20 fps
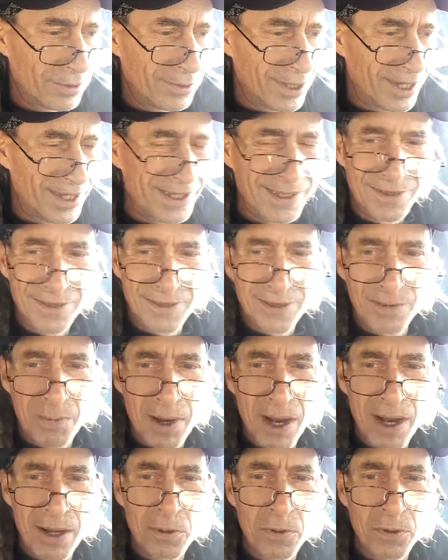That isn't
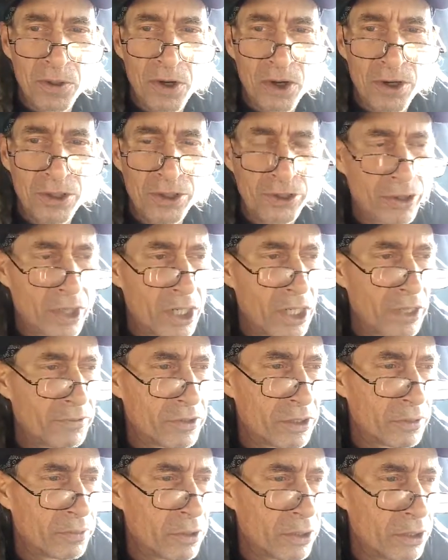my own hard drive,
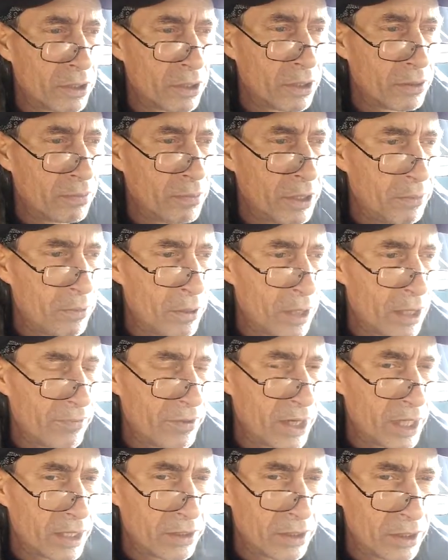something that people
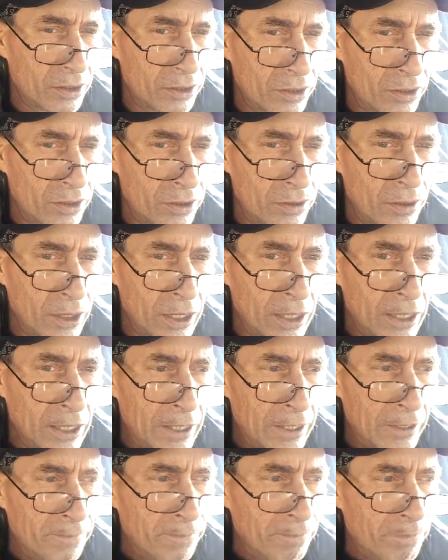have access to.
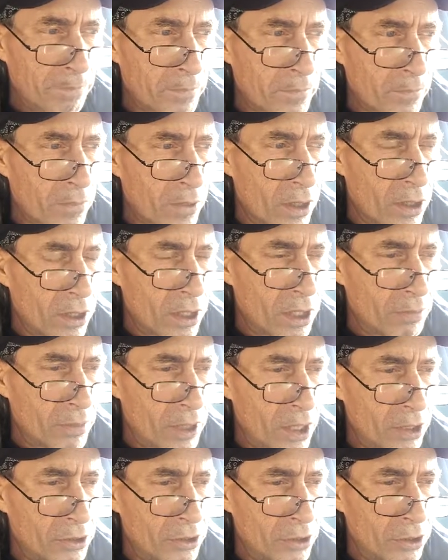And I'm
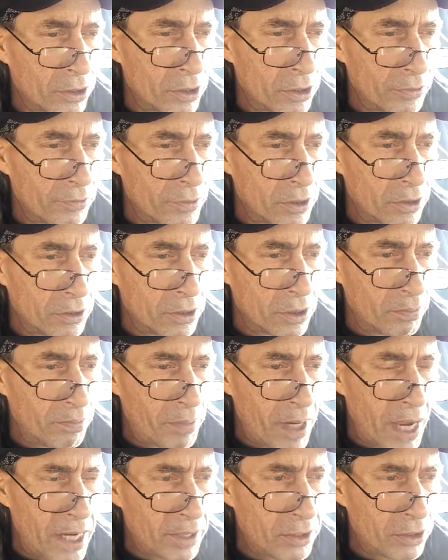not sure if there's a
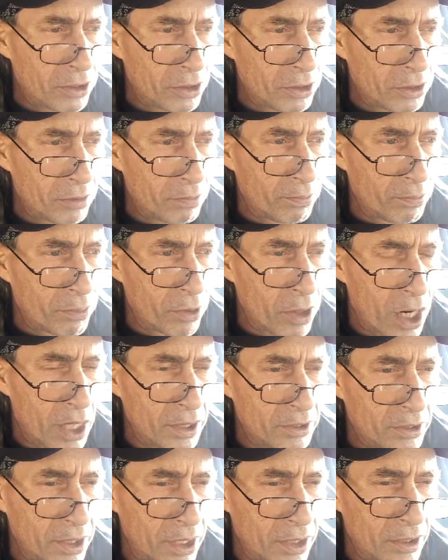batch
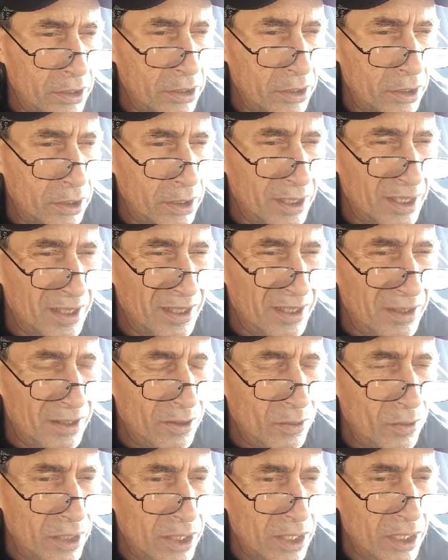process, an
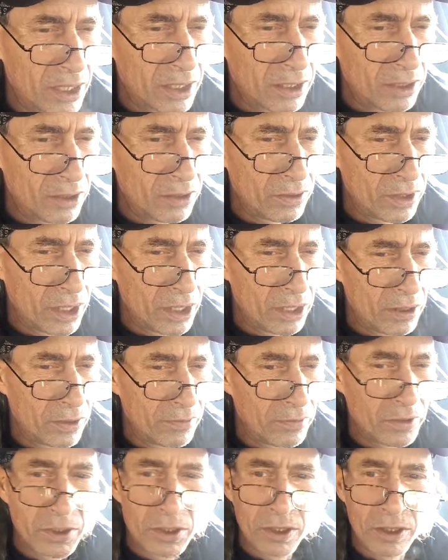easy way I can do that, or
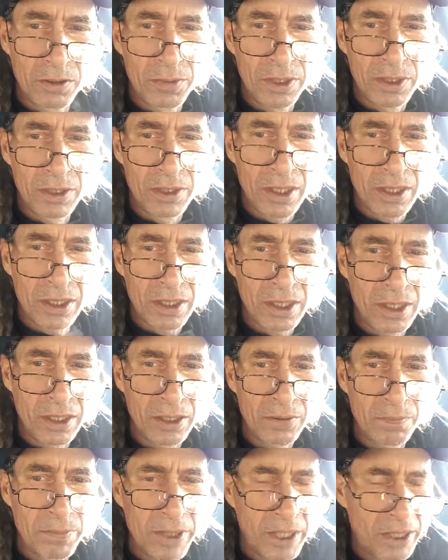if it's going to be a lot of
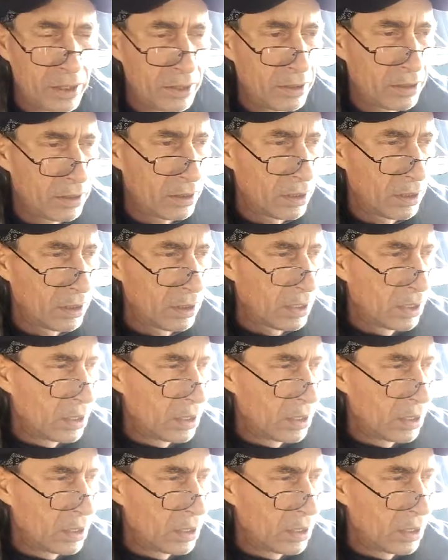cut and paste.